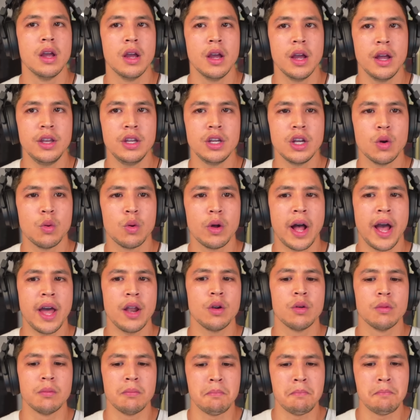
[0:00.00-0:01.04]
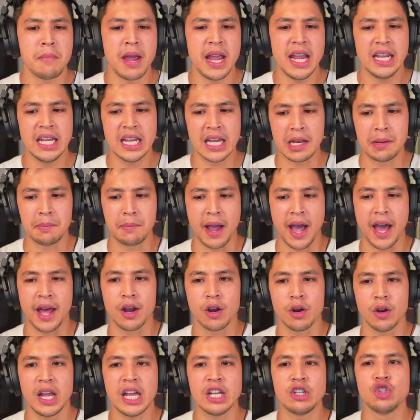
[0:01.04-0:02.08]
And you go, well, I don't make it
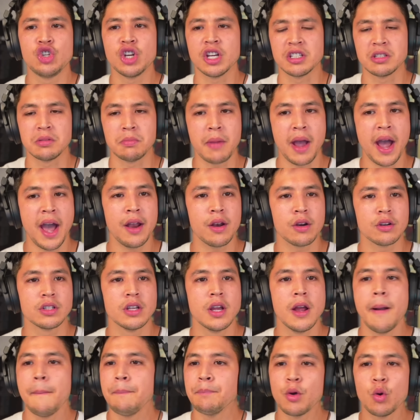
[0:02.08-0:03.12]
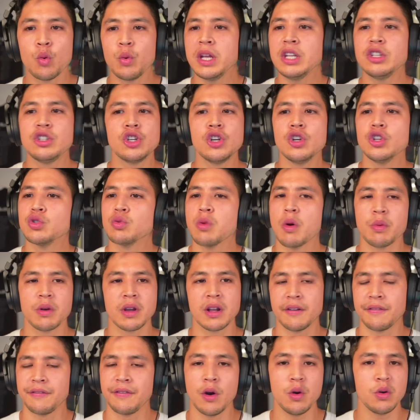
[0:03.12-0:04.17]
matter. It just matters. But we choose what we're
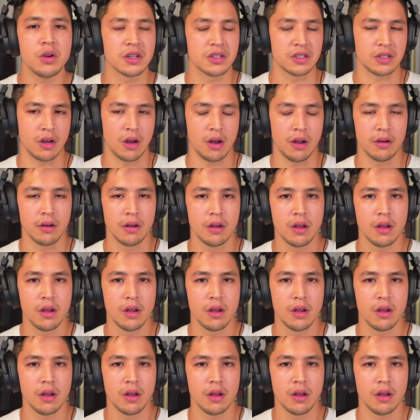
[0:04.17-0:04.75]
going to focus on.